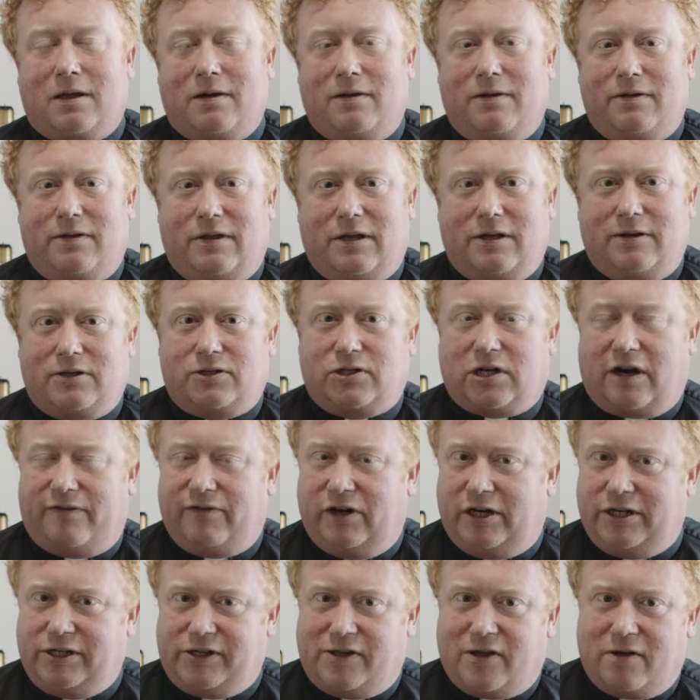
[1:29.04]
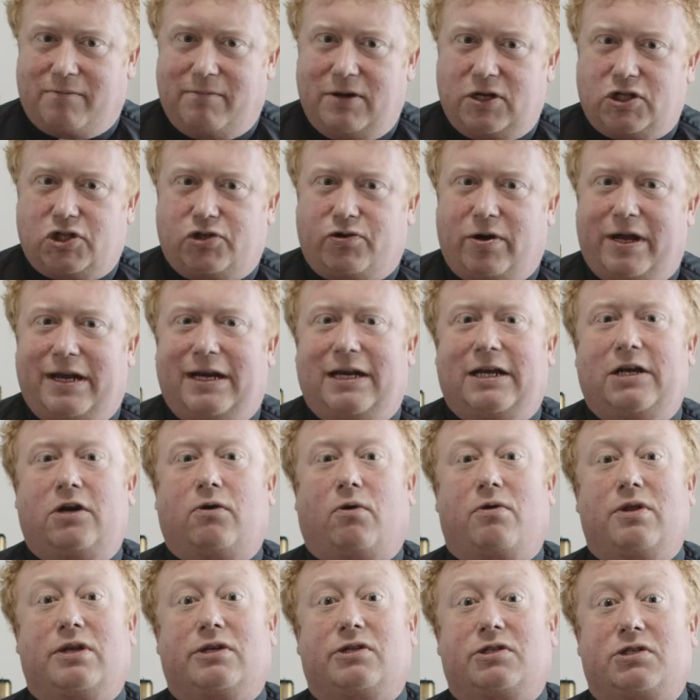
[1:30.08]
the servant is either mistreated
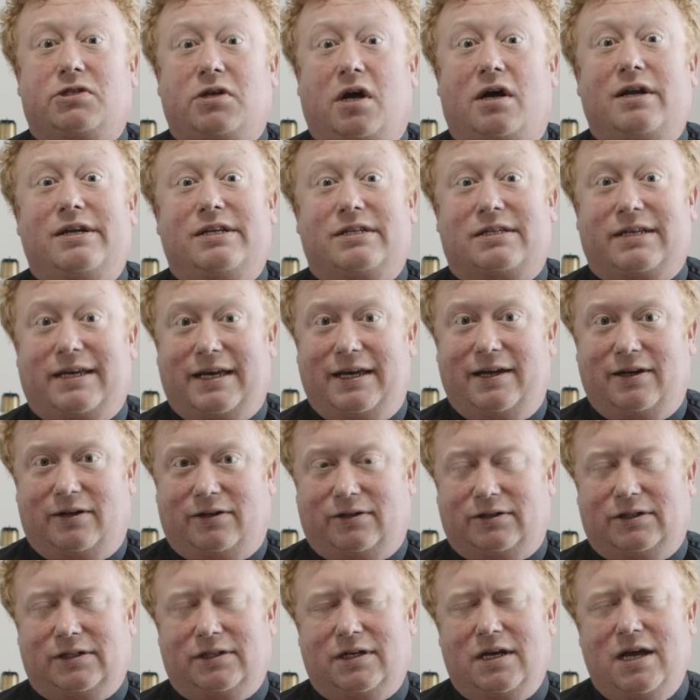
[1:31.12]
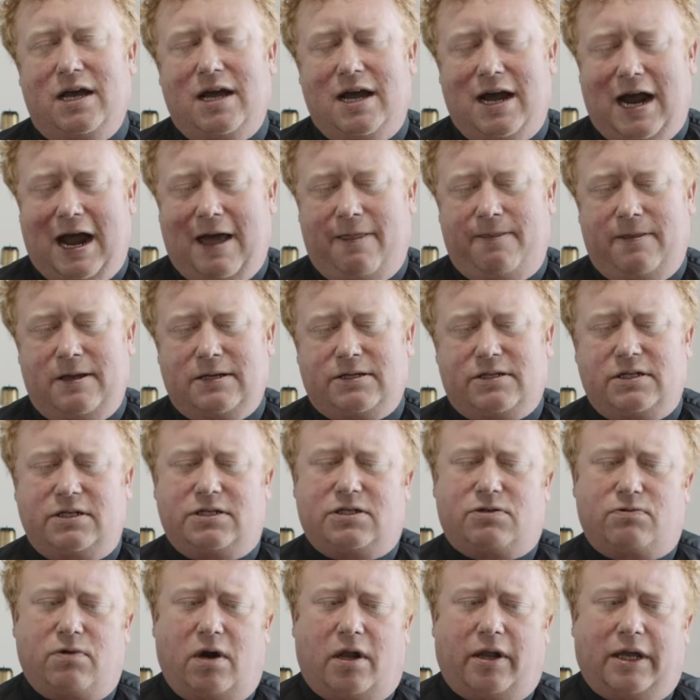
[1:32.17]
or the son is killed. And this
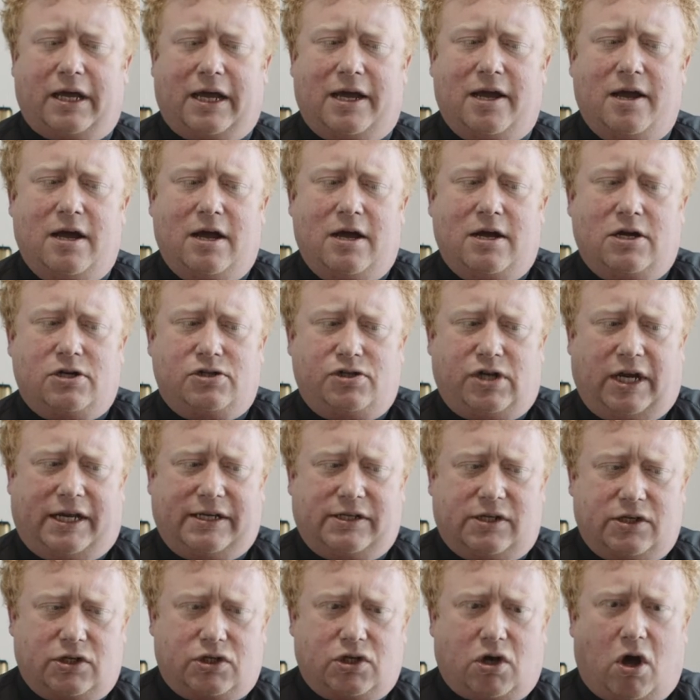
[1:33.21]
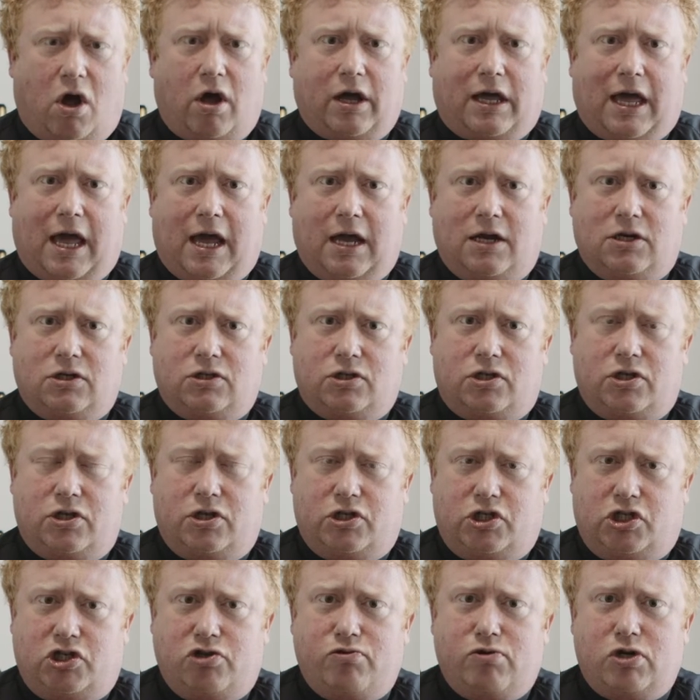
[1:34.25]
is really Jesus talking to
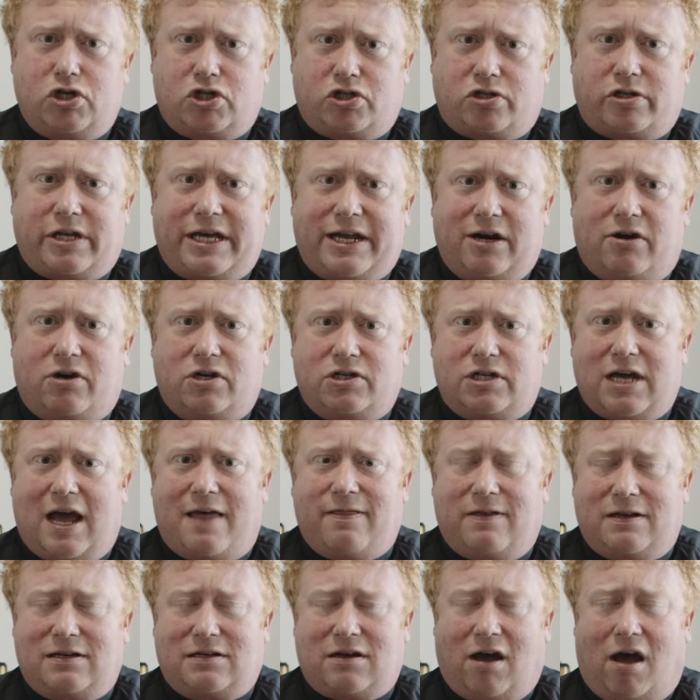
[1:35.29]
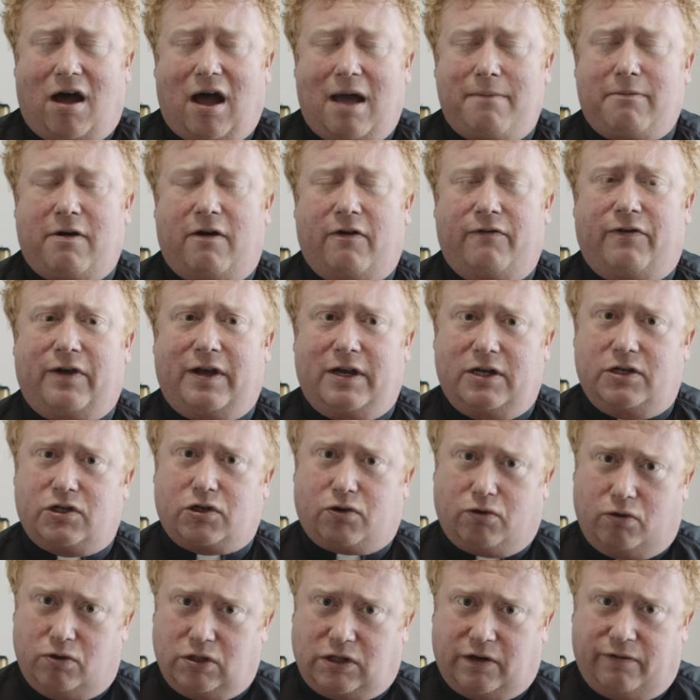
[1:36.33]
the Jewish leaders at the time of his
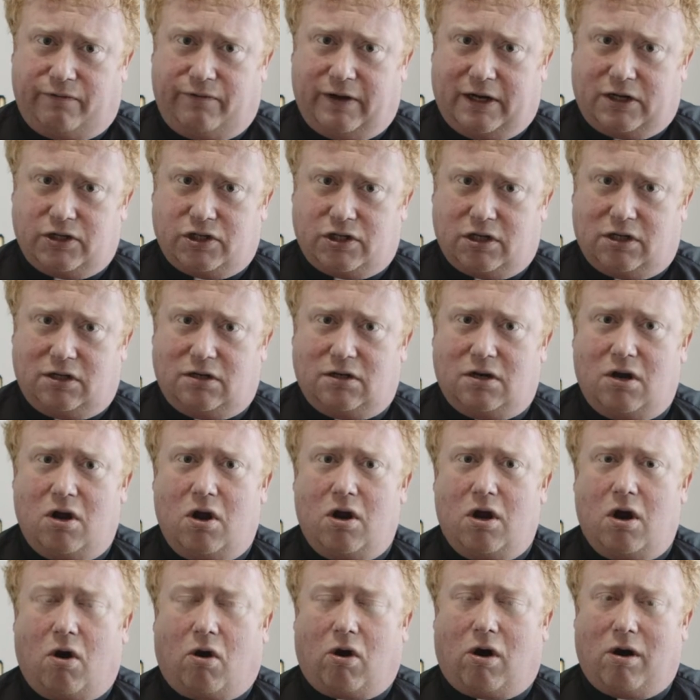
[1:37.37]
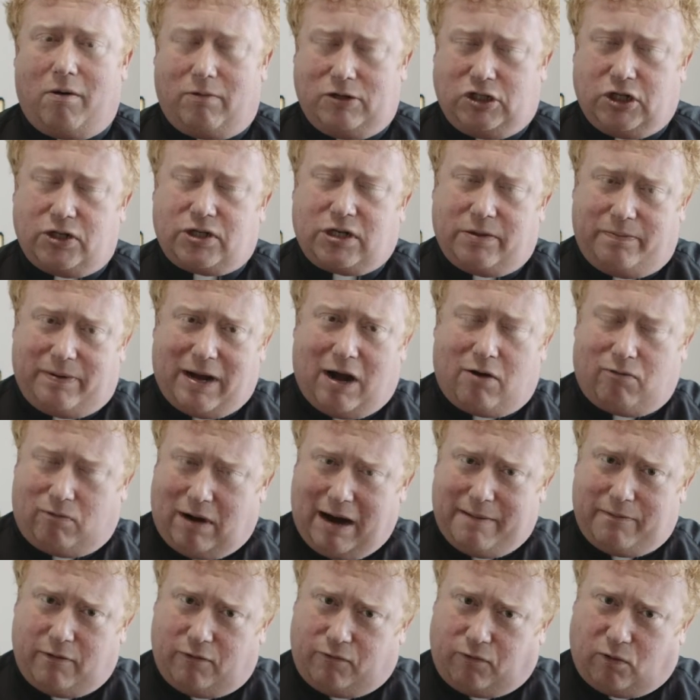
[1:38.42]
crucifixion, or just about
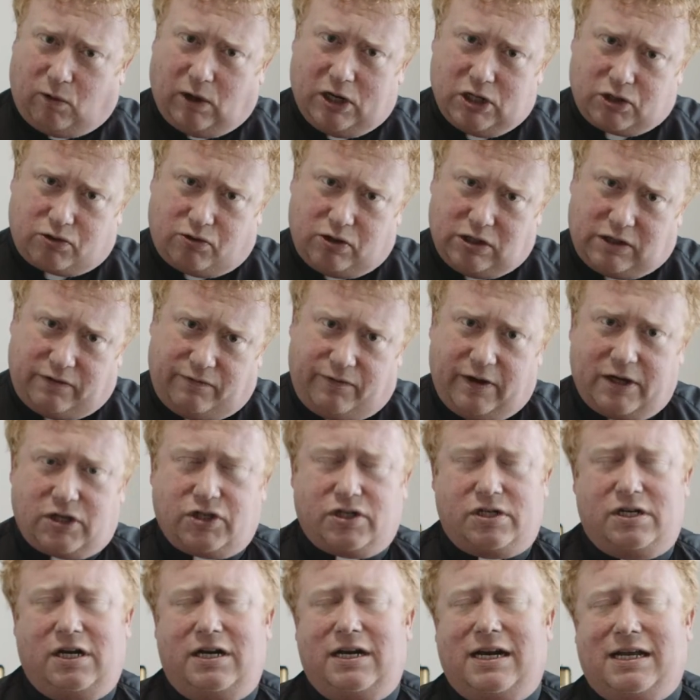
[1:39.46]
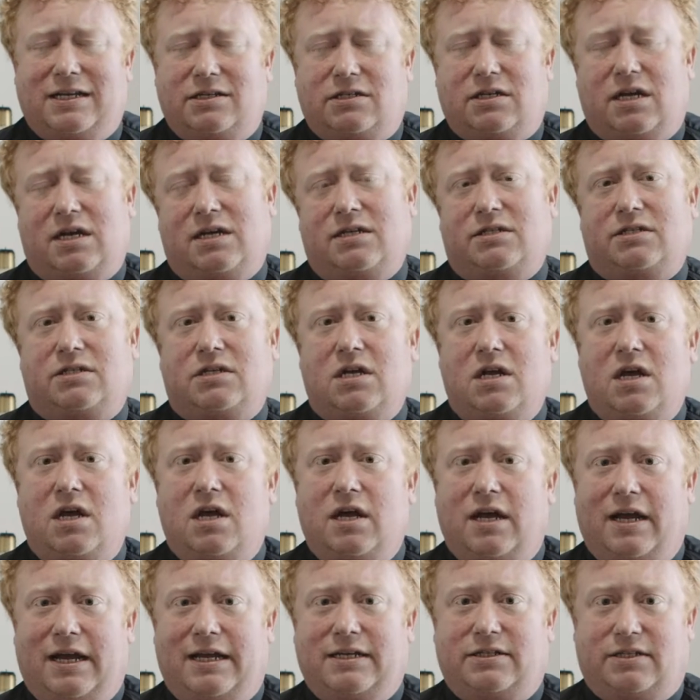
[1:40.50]
right before his crucifixion. And he's
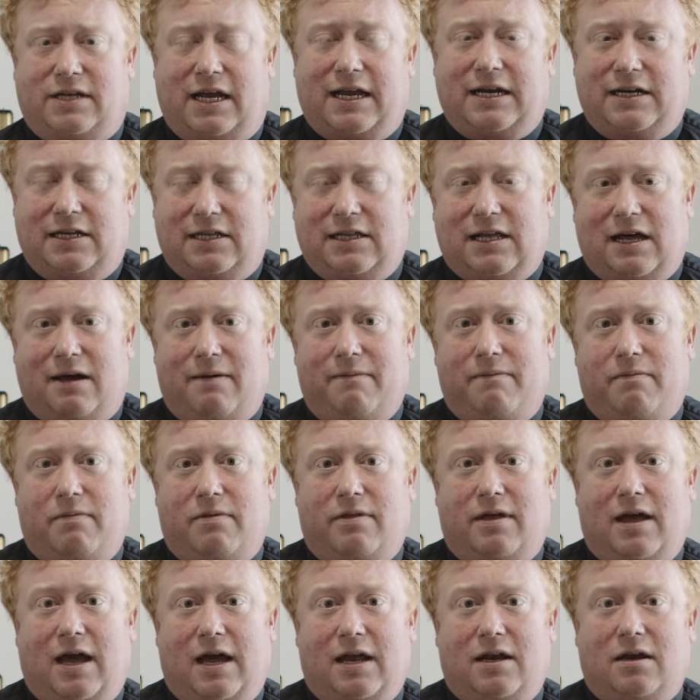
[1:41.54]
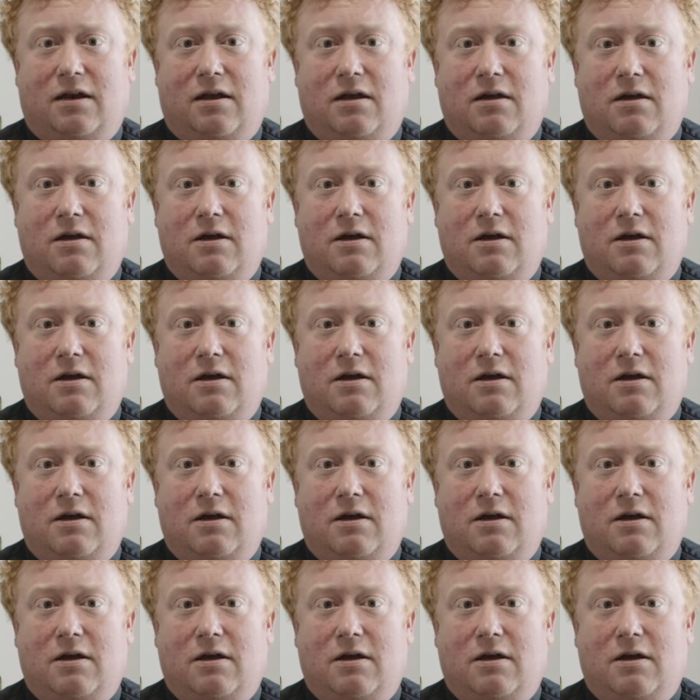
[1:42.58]
saying to them that